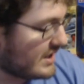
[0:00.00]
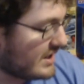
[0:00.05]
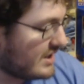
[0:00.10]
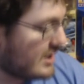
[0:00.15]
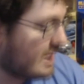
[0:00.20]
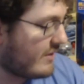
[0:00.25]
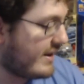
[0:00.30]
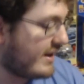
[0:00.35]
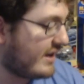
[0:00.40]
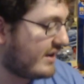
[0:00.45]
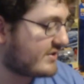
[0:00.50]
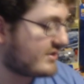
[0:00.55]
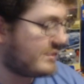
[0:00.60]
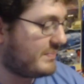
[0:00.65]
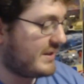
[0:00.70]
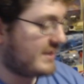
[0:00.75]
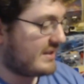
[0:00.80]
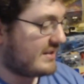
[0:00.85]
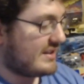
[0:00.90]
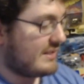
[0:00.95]
Oh, I also
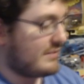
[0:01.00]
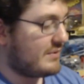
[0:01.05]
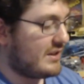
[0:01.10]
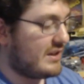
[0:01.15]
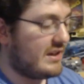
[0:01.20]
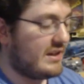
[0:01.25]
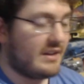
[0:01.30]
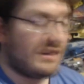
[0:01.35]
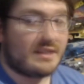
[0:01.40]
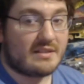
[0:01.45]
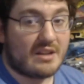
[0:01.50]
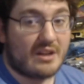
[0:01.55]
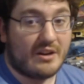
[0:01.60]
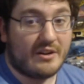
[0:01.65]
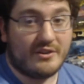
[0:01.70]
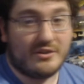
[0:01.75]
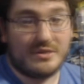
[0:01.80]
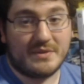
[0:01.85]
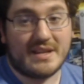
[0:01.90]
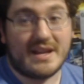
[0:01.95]
picked up Guitar
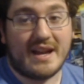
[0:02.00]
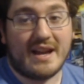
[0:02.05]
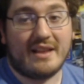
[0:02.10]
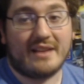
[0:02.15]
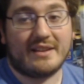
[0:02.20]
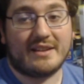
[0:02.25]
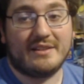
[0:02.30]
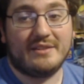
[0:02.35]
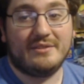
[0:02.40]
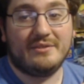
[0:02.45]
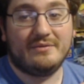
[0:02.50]
Hero Metallica